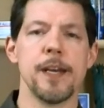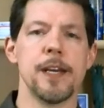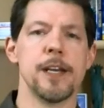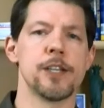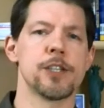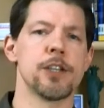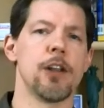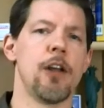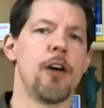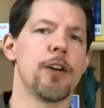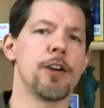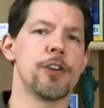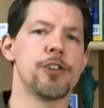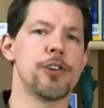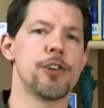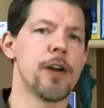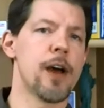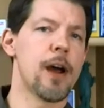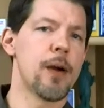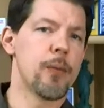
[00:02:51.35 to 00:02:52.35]
As long as
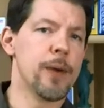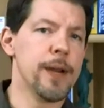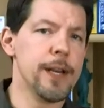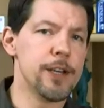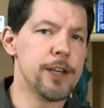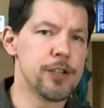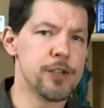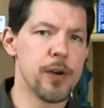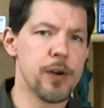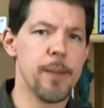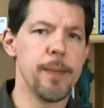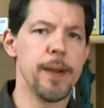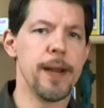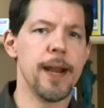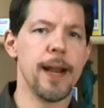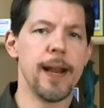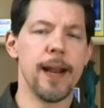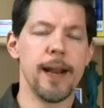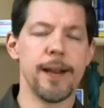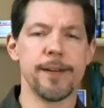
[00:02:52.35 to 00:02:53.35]
you're not
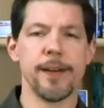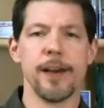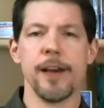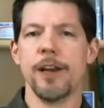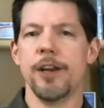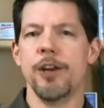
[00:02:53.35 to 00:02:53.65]
redistributing it,